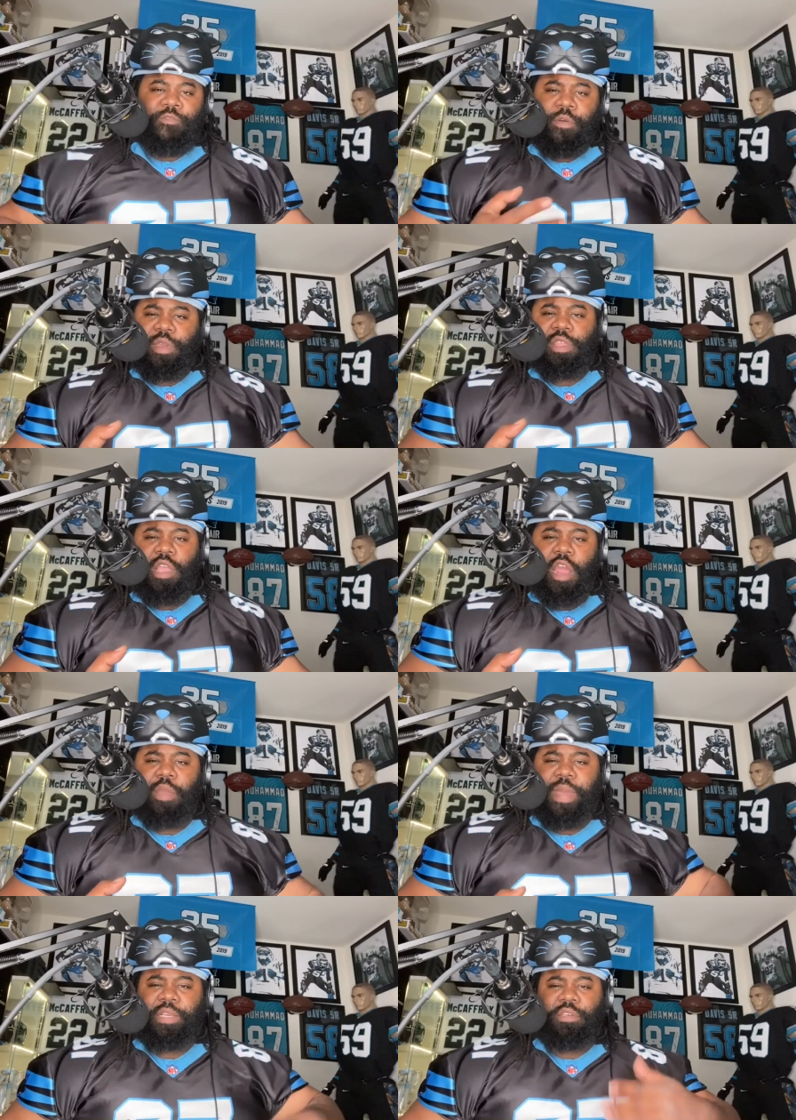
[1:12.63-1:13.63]
we get
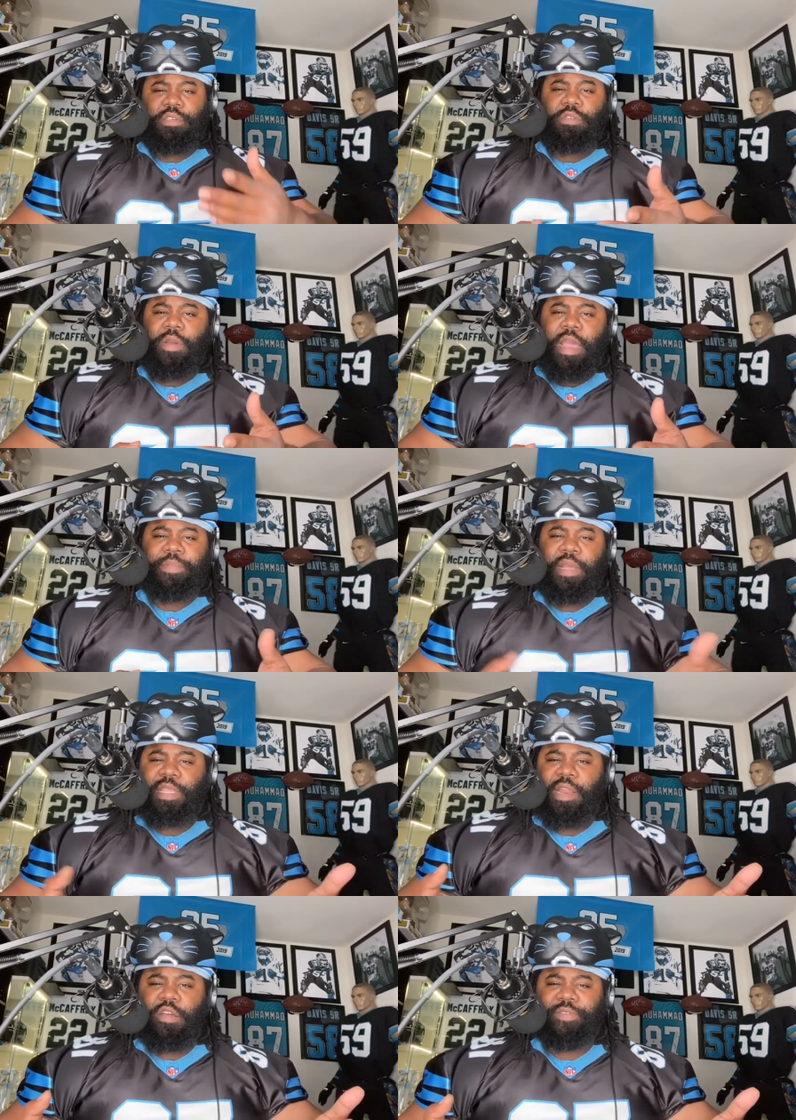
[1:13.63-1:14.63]
started, make sure you subscribe, click
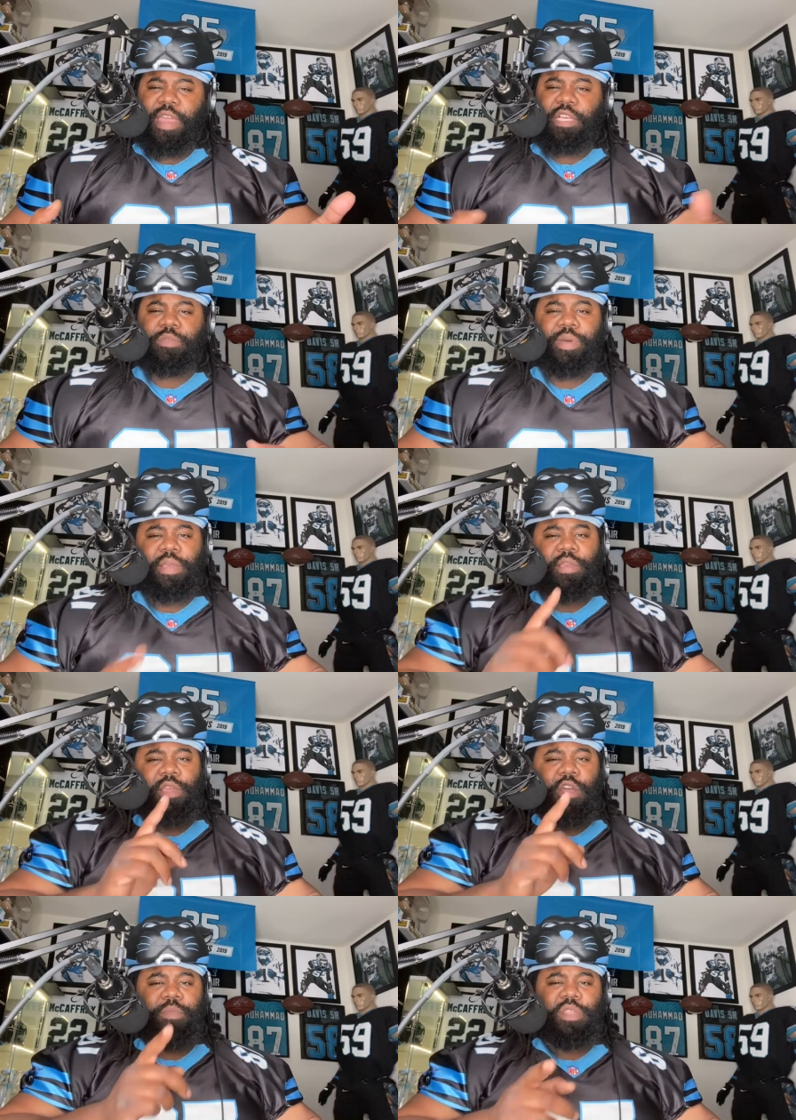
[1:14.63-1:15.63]
that notification bell so you
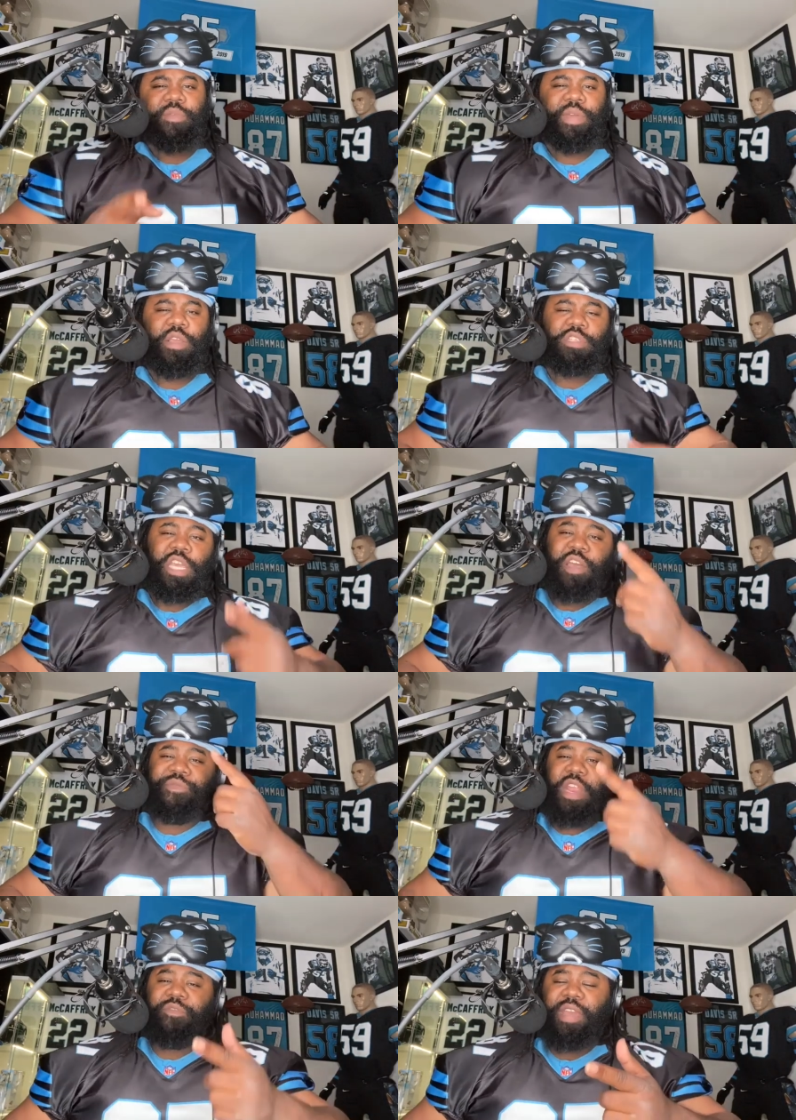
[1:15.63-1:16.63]
don't miss a video. Check out
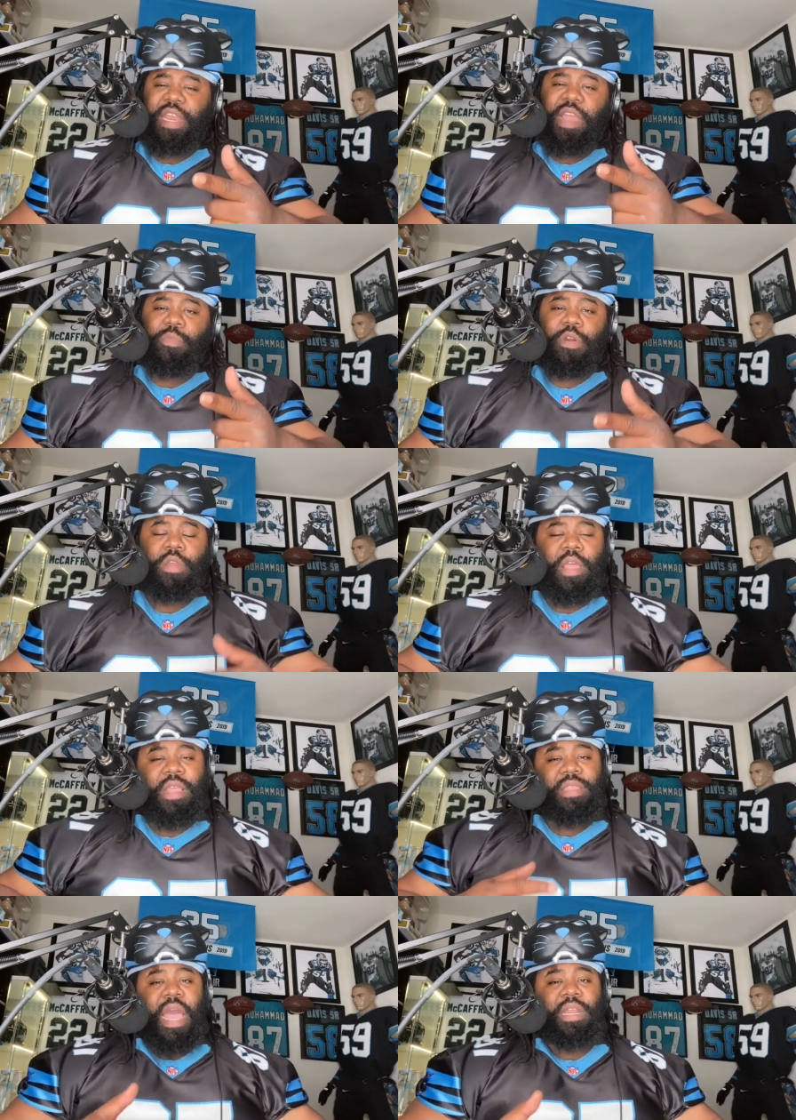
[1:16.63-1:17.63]

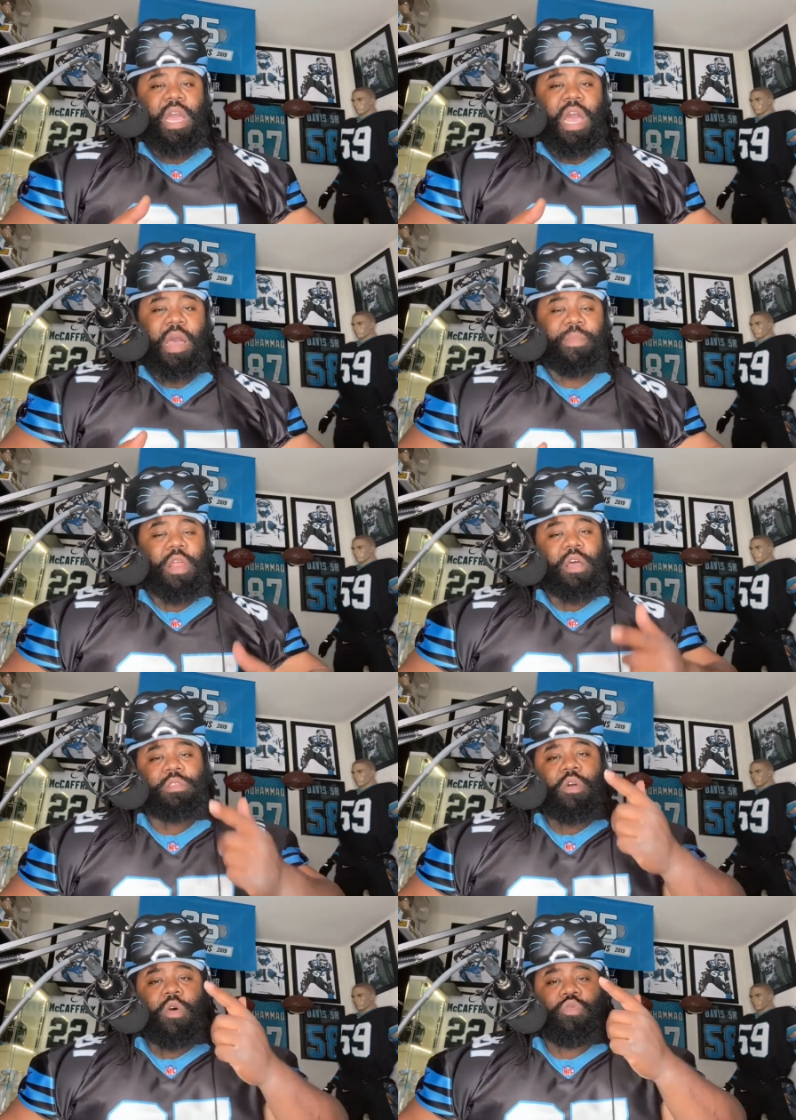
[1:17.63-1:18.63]
fantofannetwork.com and
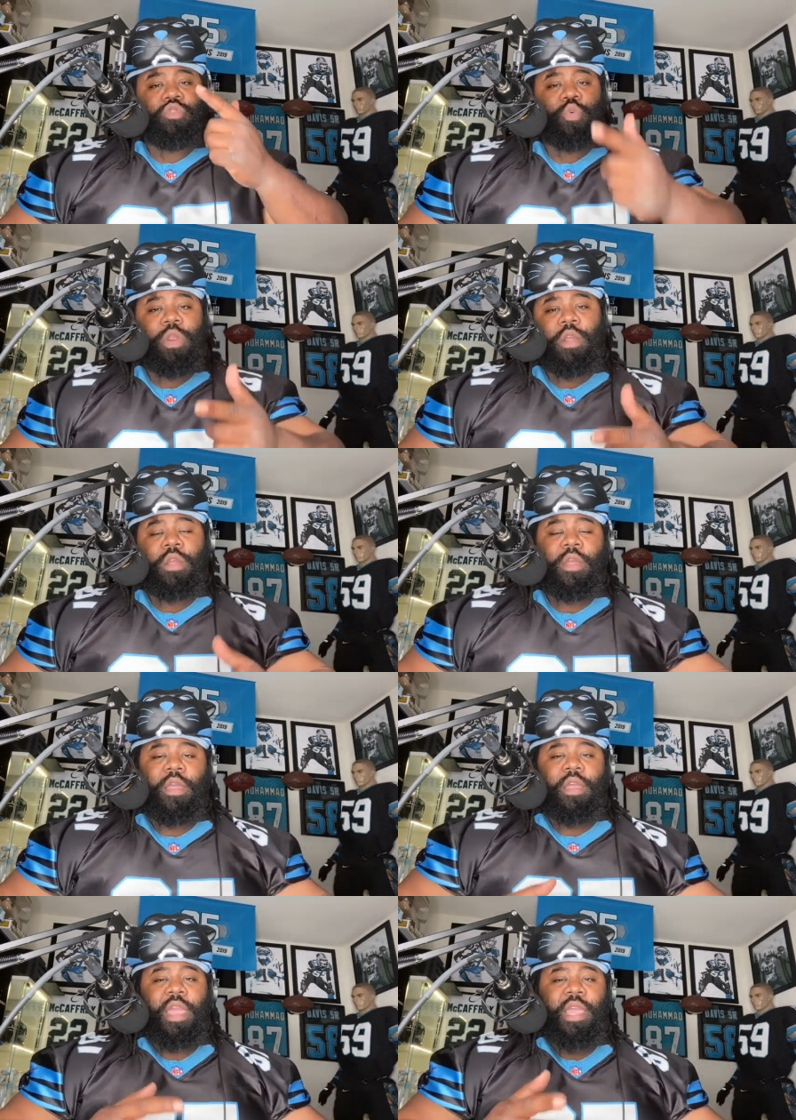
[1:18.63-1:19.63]
also on Twitter
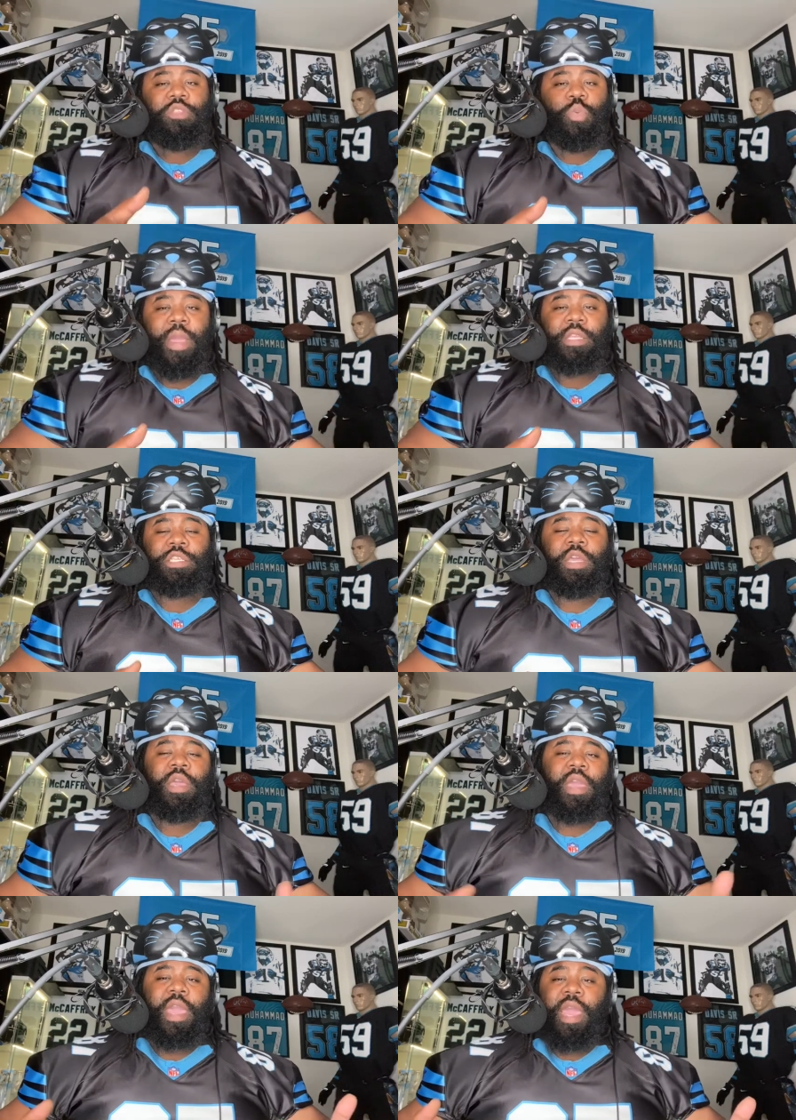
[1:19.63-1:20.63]
and Twitch
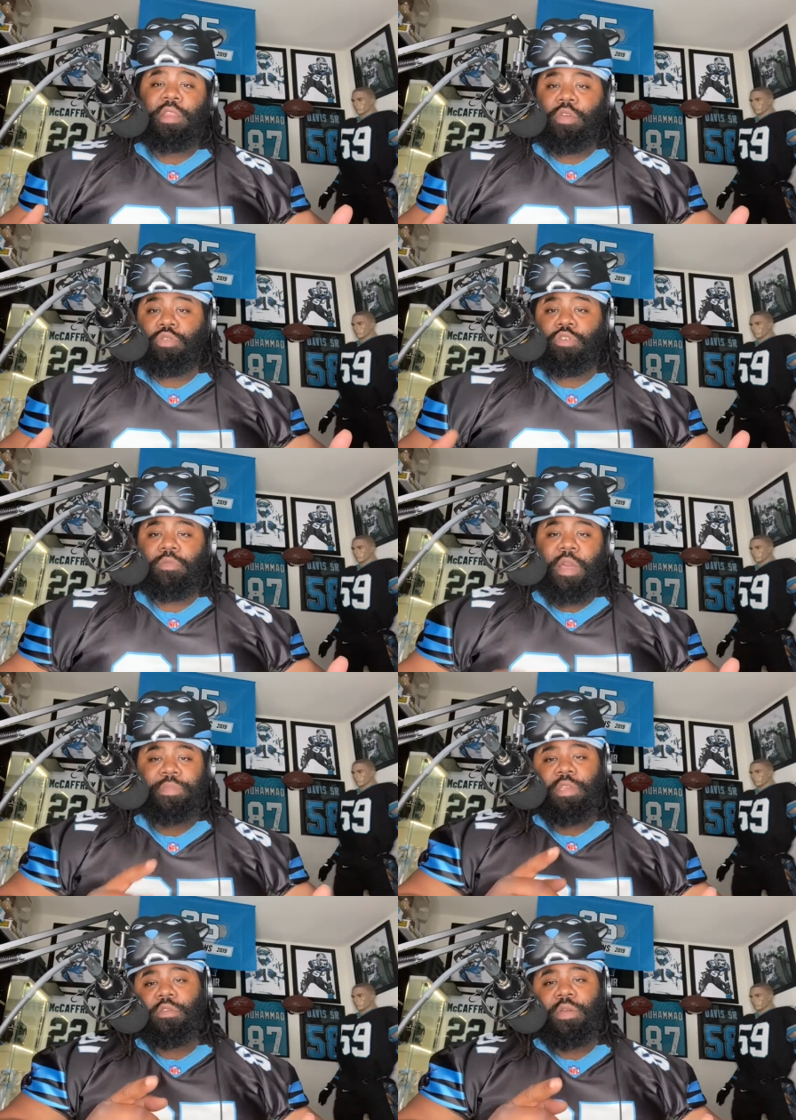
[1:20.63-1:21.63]
and YouTube coming
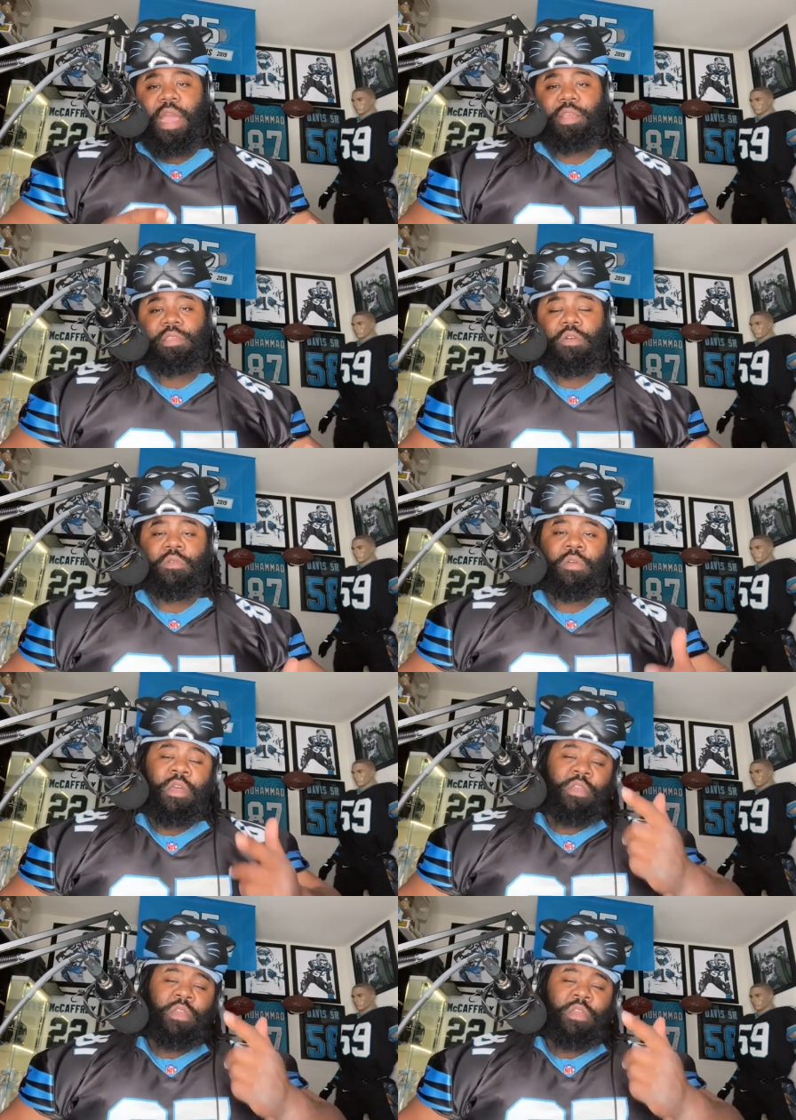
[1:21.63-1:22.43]
to you guys soon.